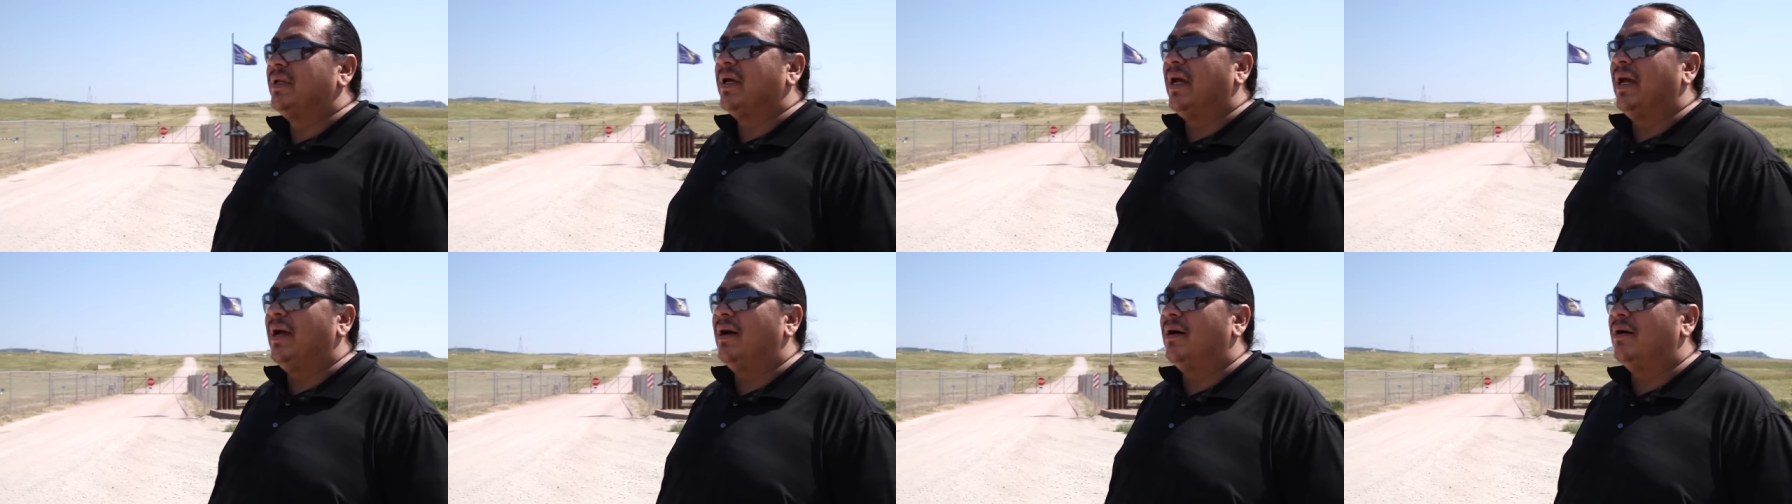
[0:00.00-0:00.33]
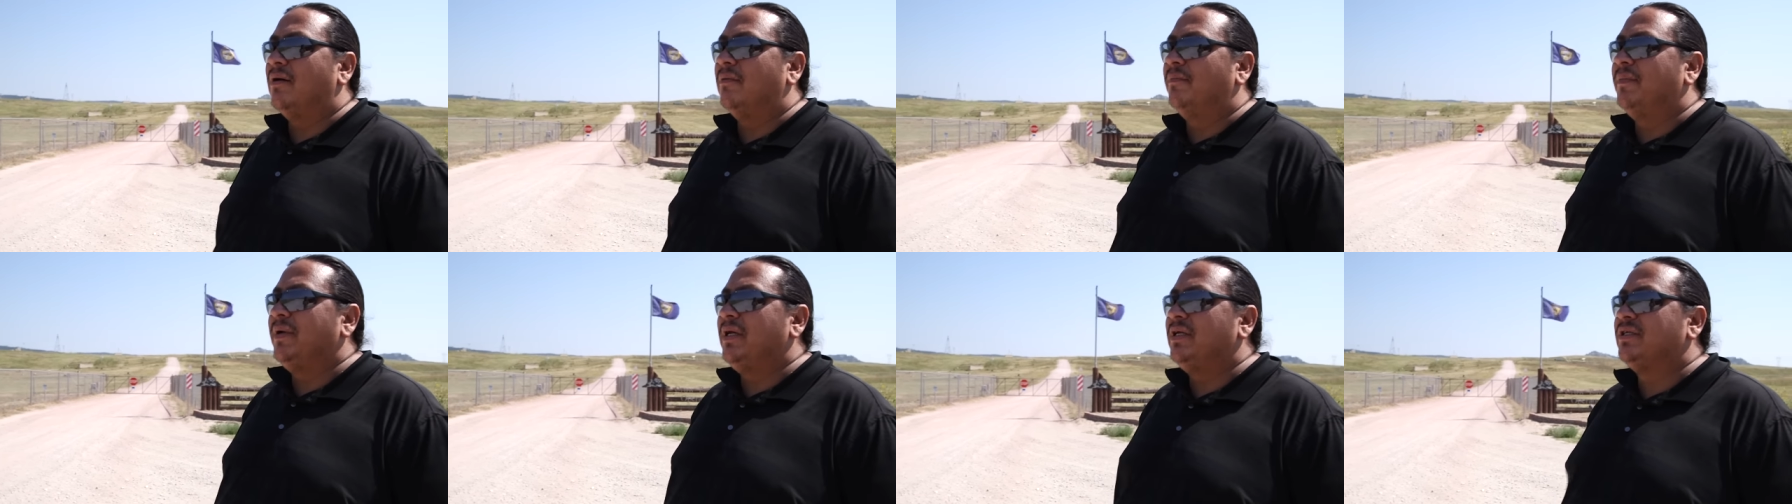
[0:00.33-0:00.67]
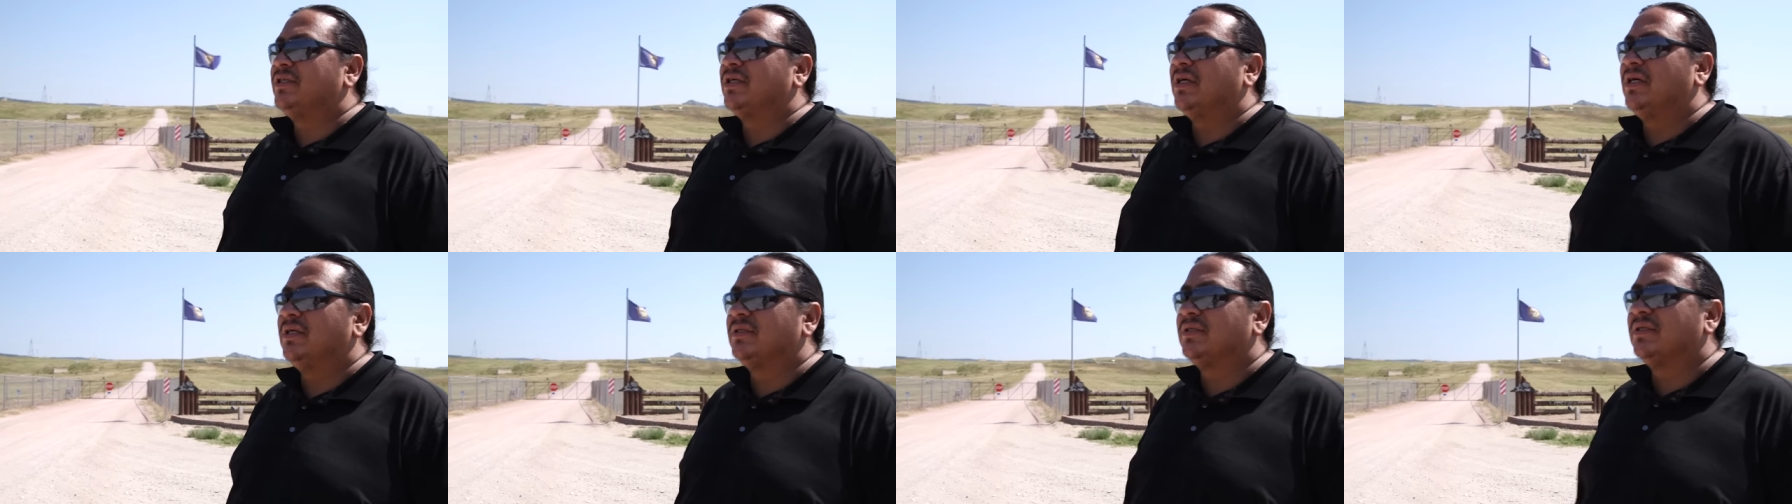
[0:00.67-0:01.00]
the A L B
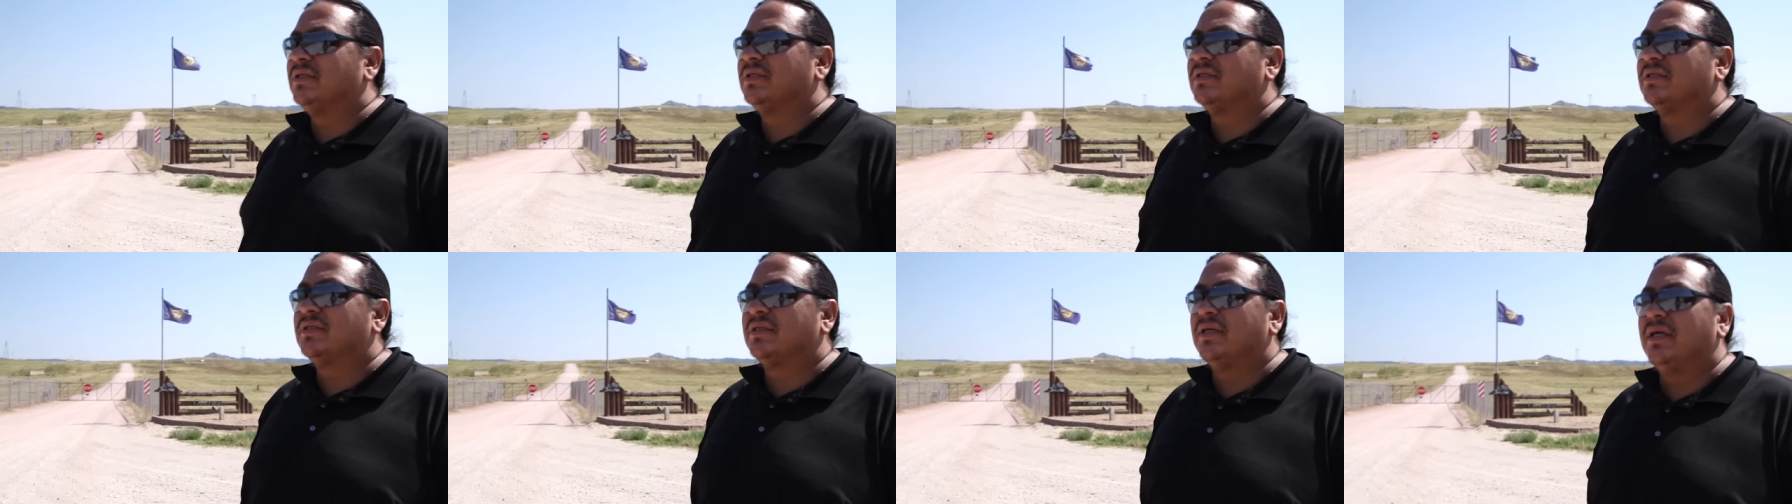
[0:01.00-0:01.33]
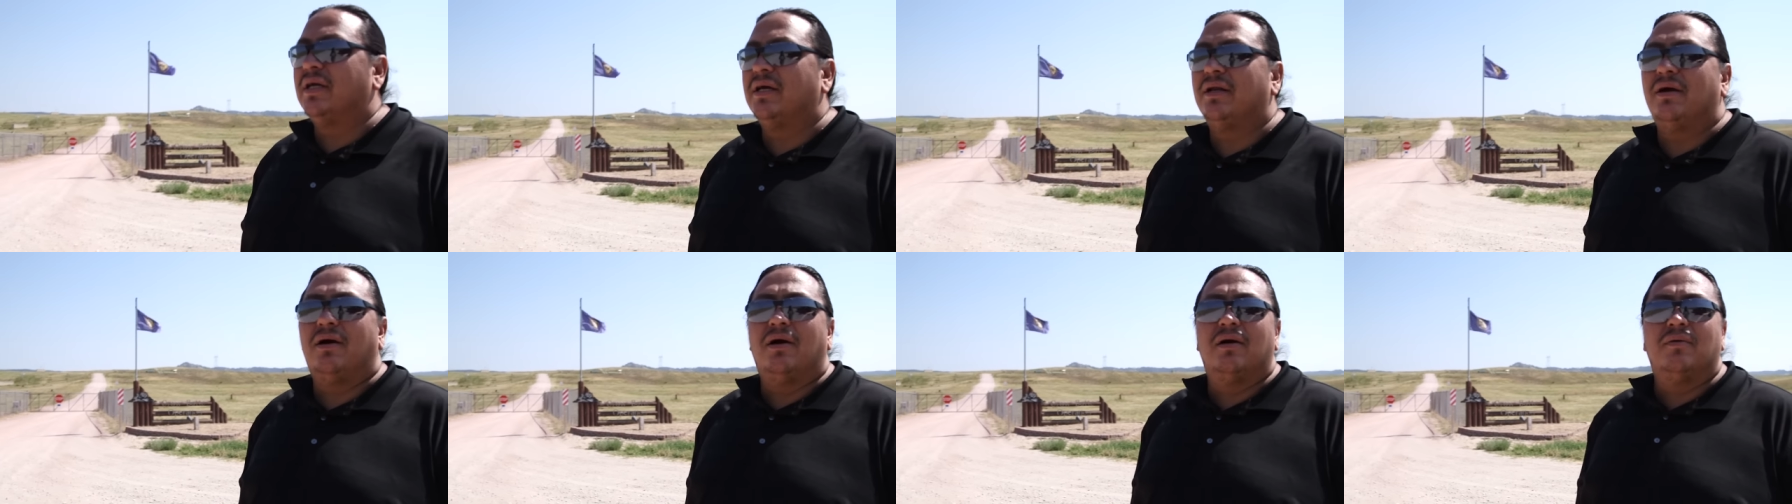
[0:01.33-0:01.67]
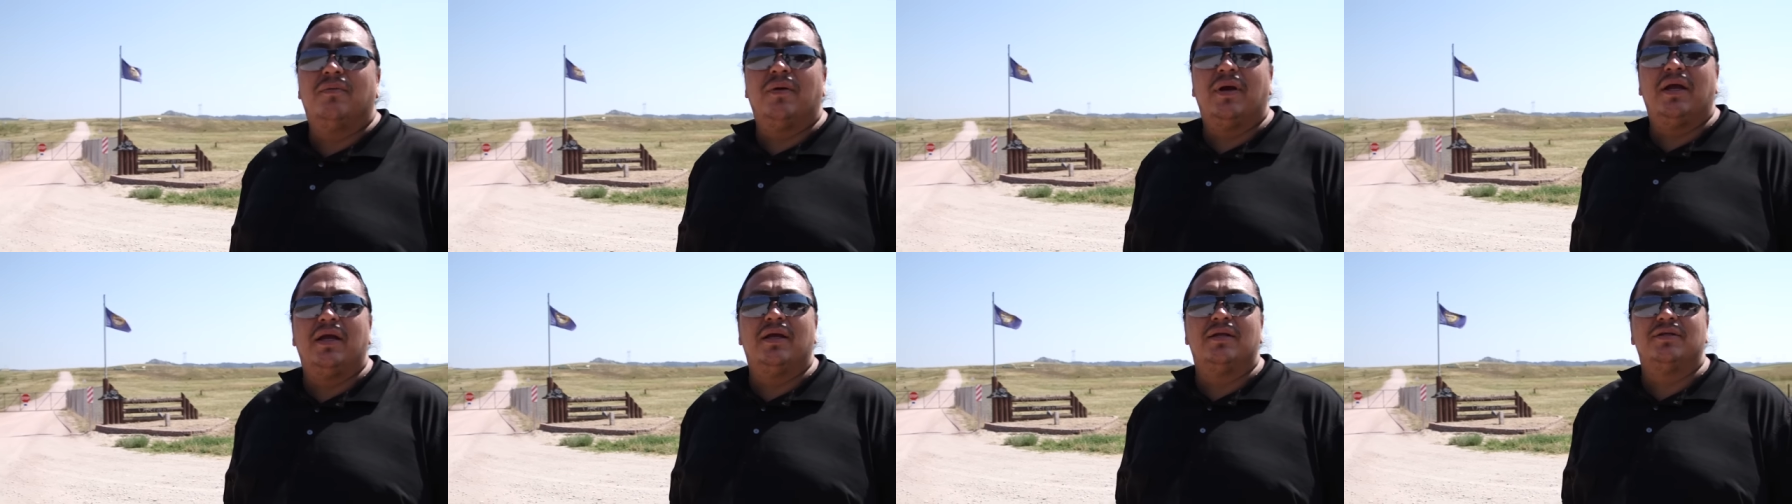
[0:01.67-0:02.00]
judges see it our
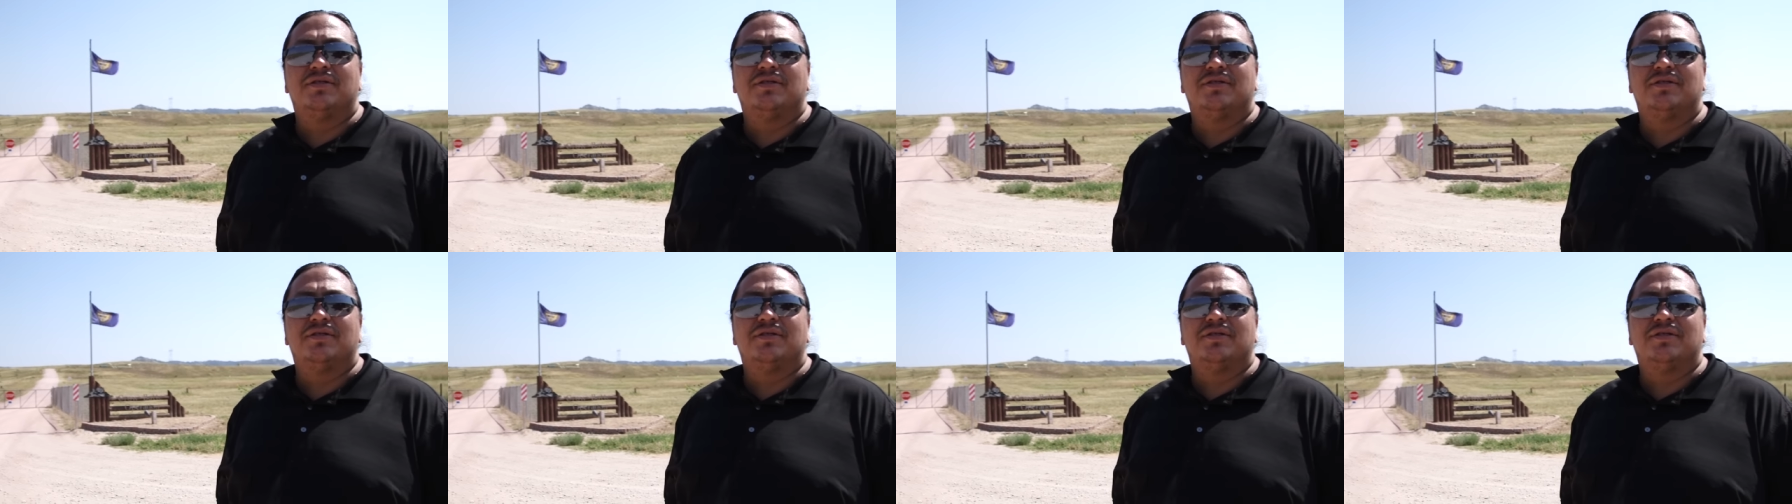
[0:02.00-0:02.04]
way